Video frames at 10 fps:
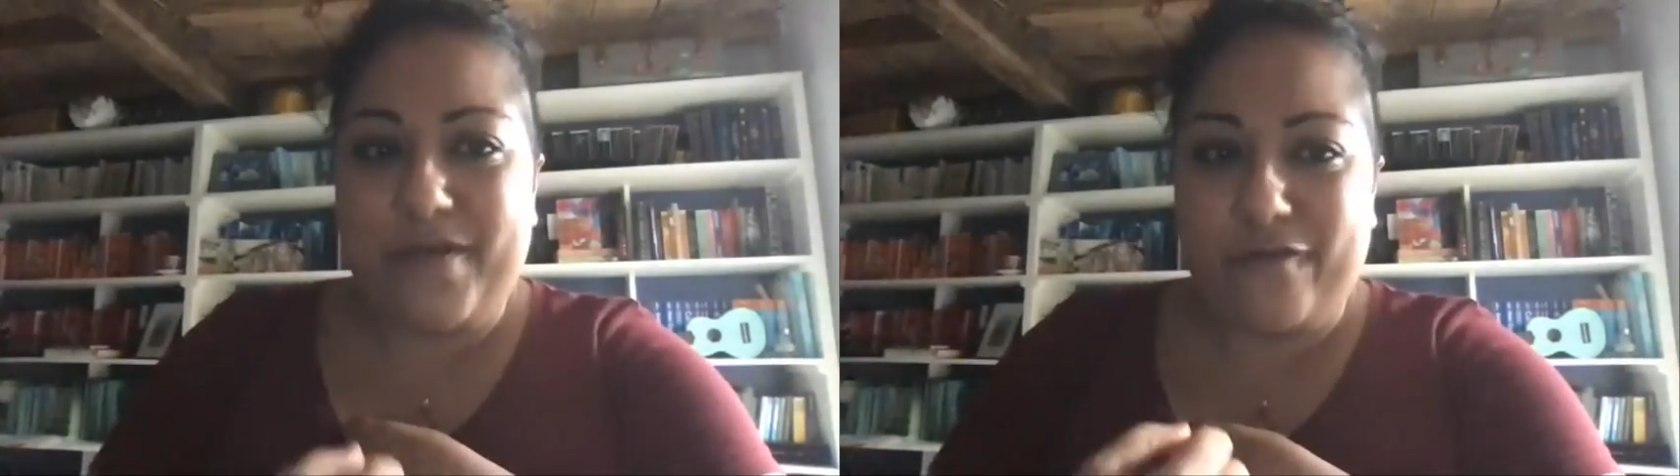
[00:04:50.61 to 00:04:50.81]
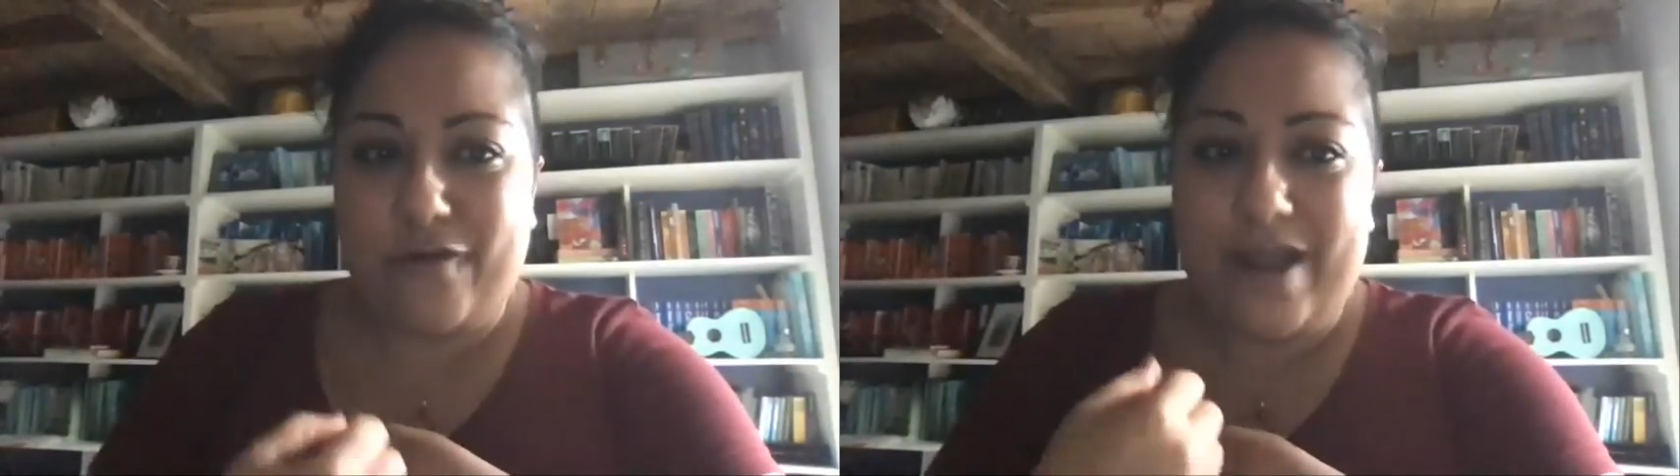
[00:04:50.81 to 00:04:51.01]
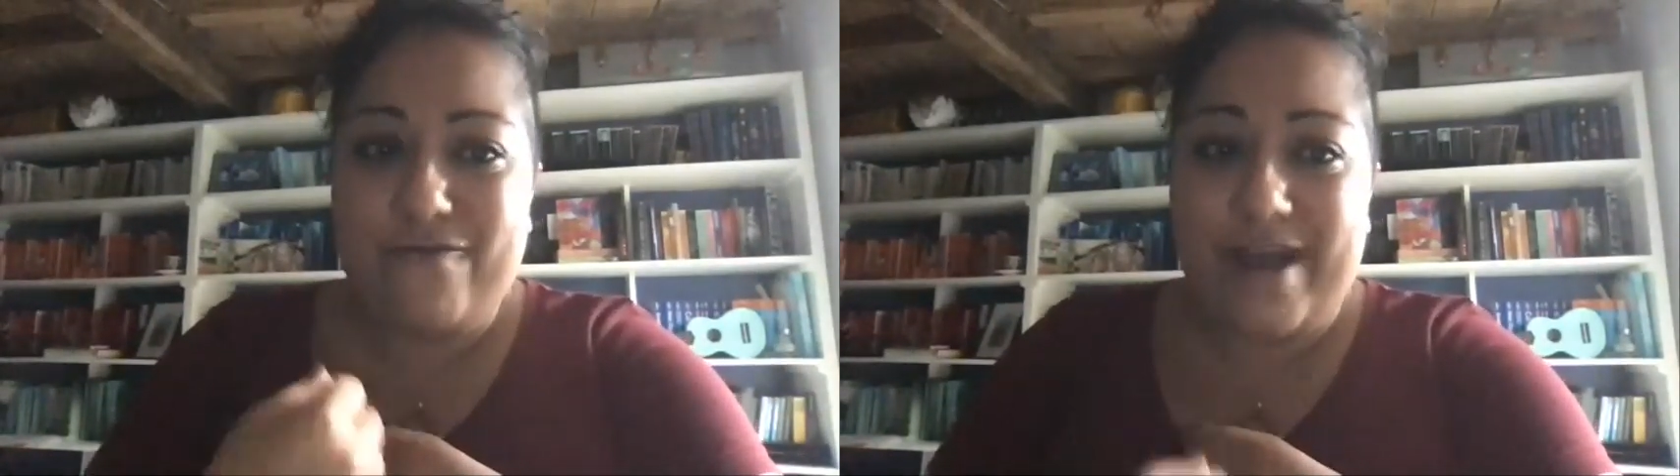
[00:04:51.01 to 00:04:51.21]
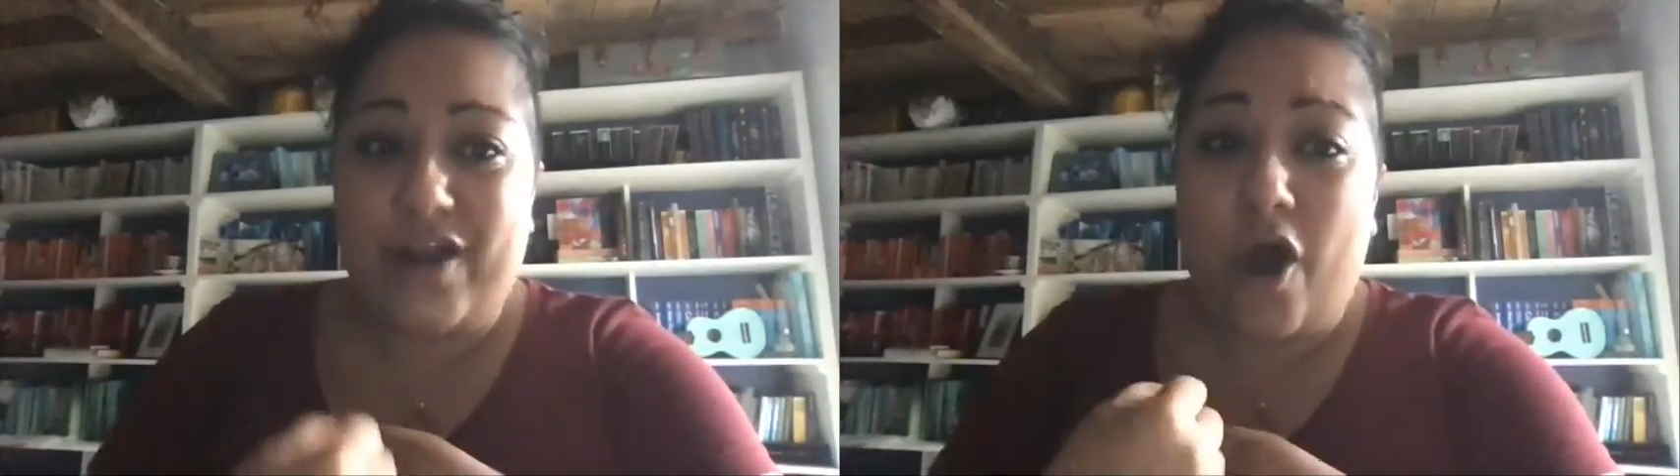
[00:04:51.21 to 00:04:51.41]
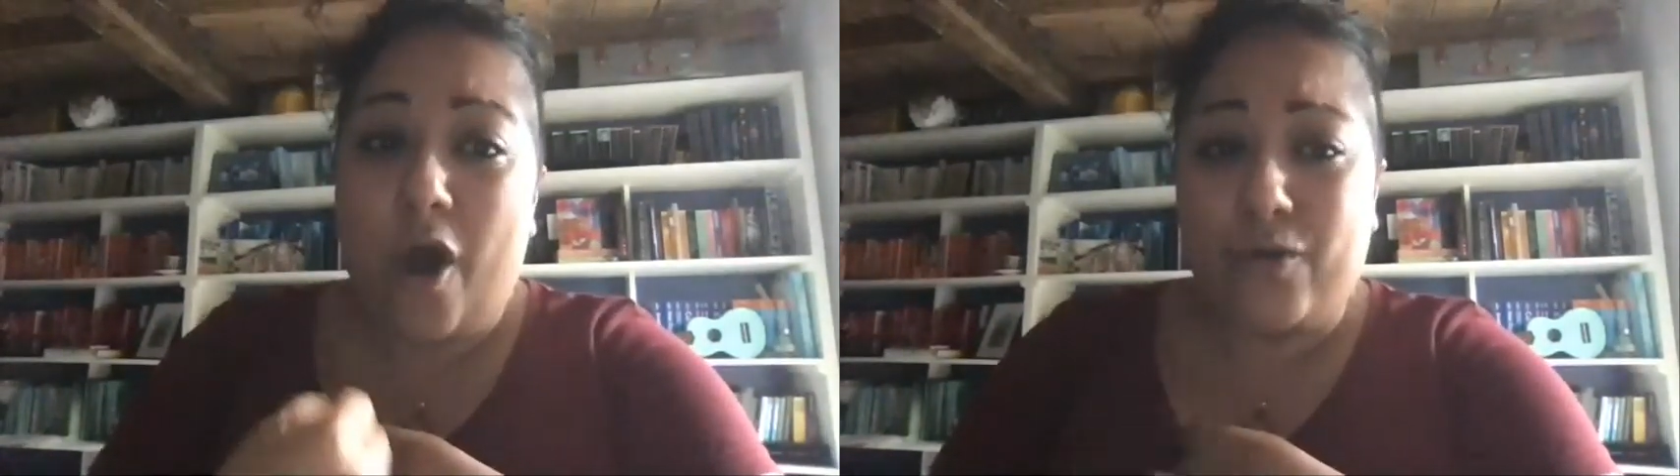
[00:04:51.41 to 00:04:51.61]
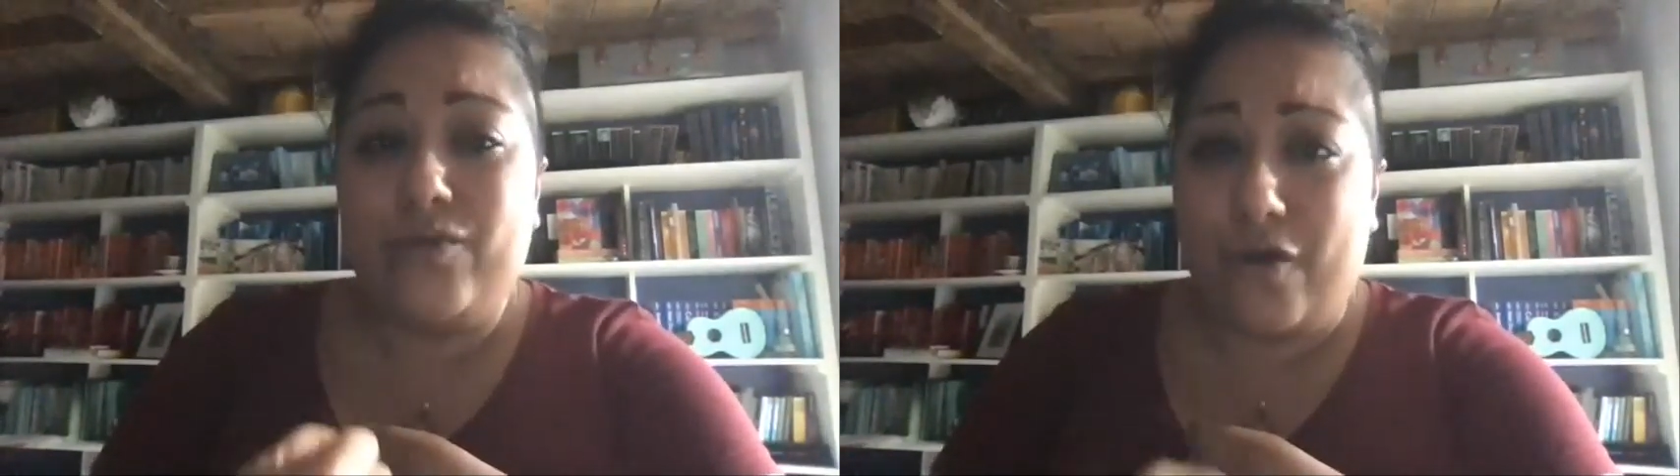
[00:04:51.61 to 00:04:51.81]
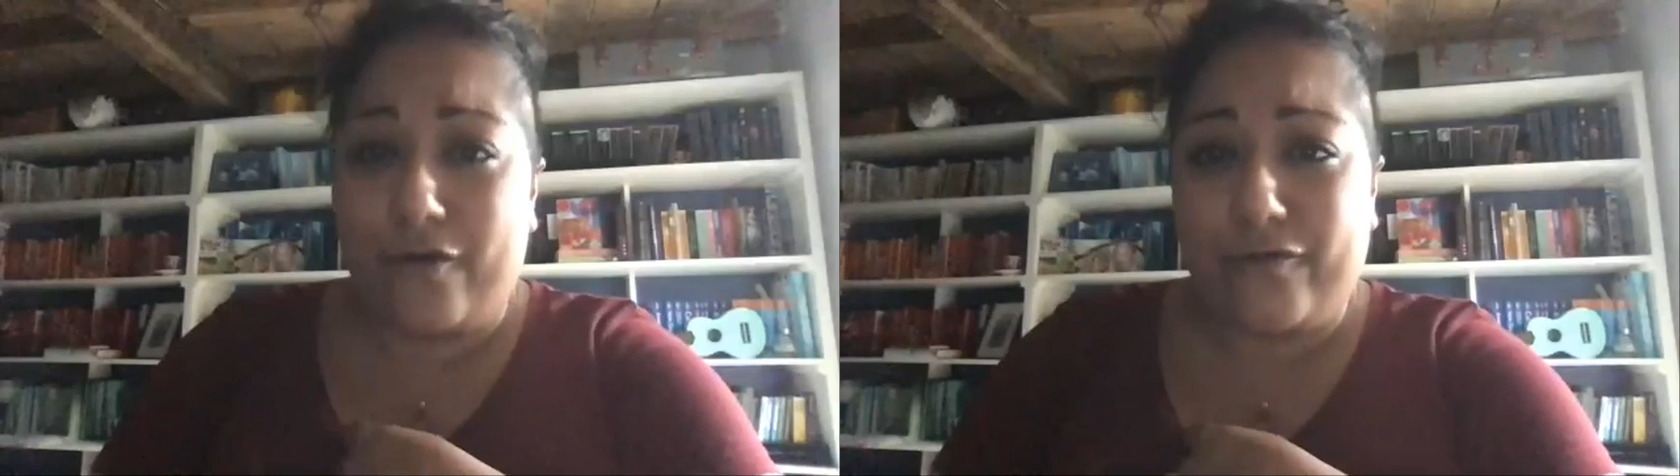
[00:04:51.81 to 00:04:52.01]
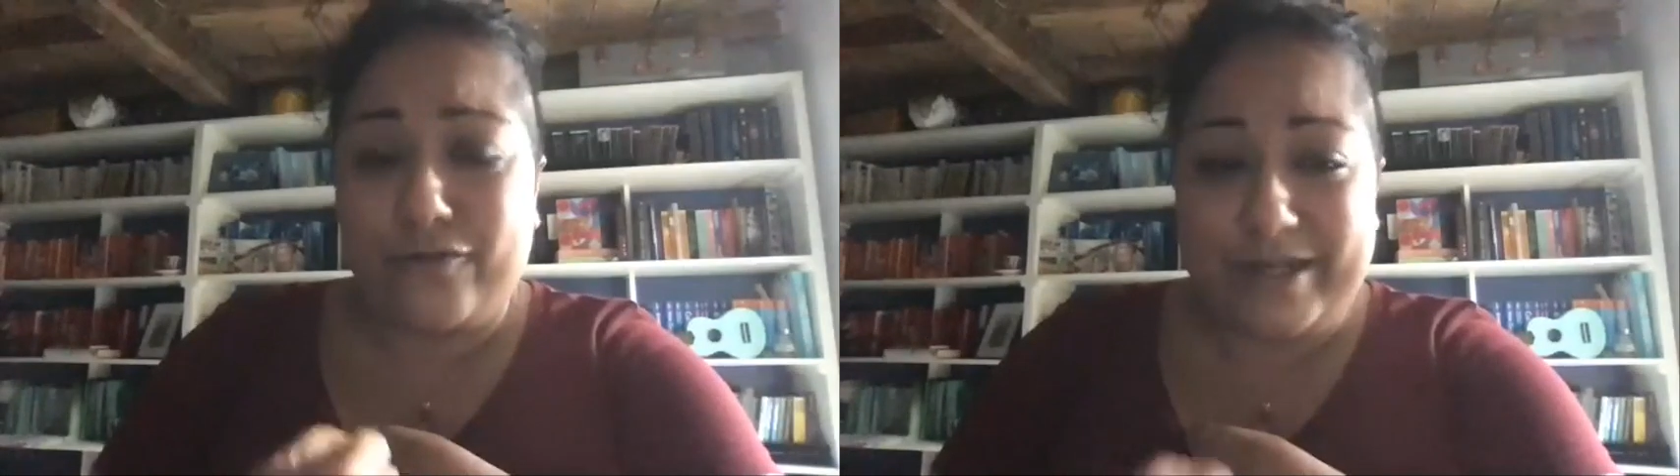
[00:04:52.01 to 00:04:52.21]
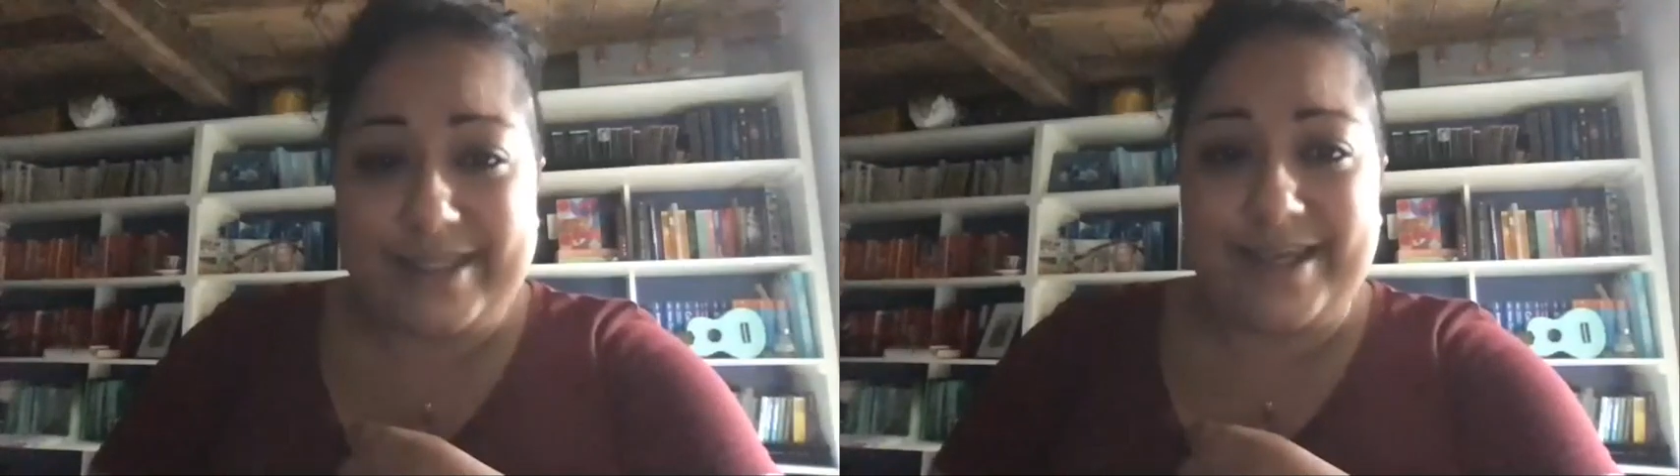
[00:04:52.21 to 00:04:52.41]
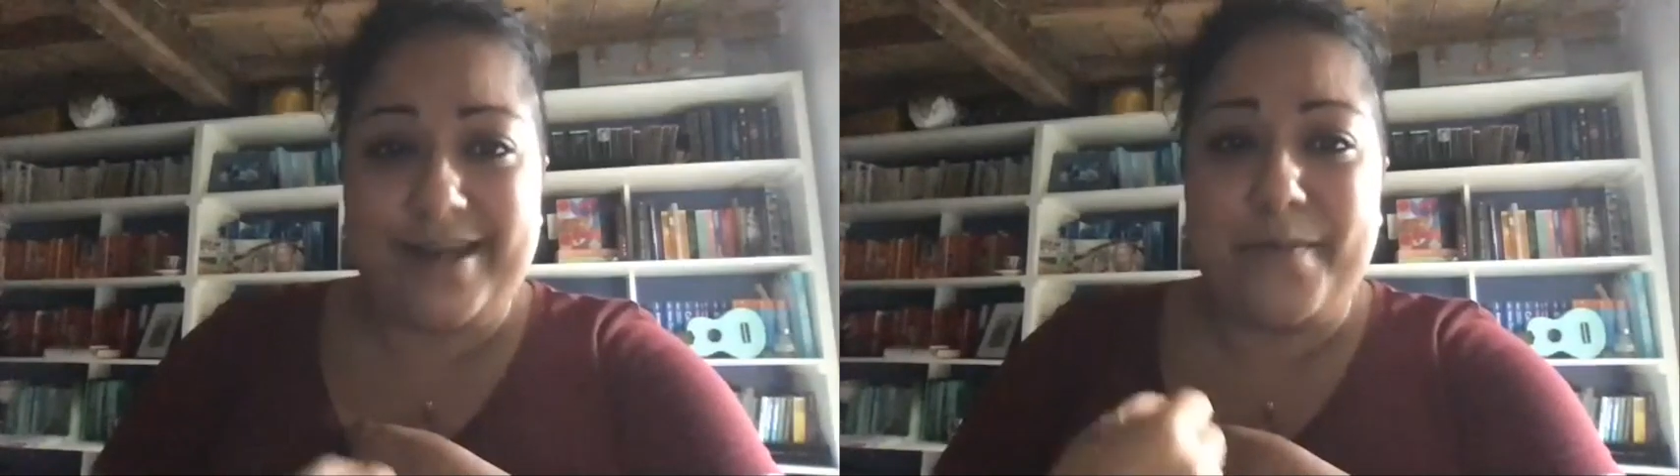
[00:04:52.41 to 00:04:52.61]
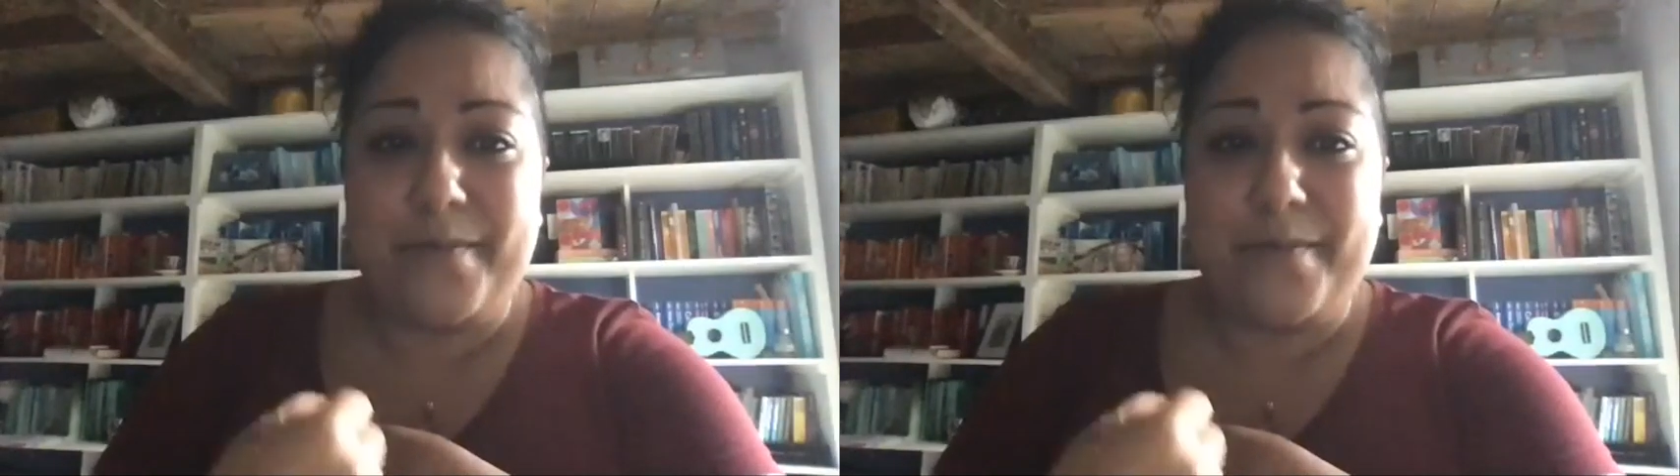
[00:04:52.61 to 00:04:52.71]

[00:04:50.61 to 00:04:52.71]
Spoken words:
before I read a whole novel written